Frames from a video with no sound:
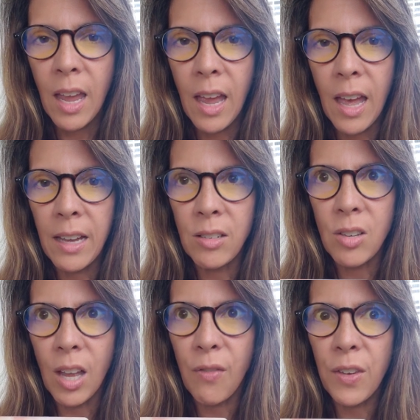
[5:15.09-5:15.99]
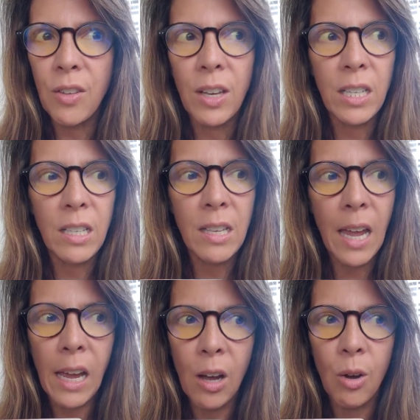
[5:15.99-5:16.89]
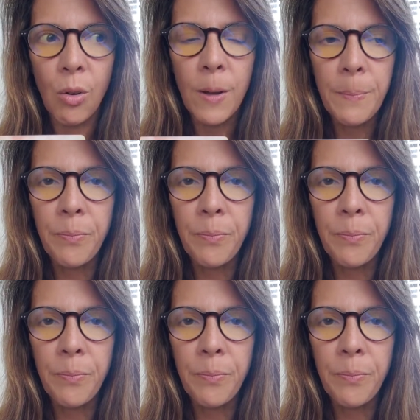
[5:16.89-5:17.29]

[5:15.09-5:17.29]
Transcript: And I feel like now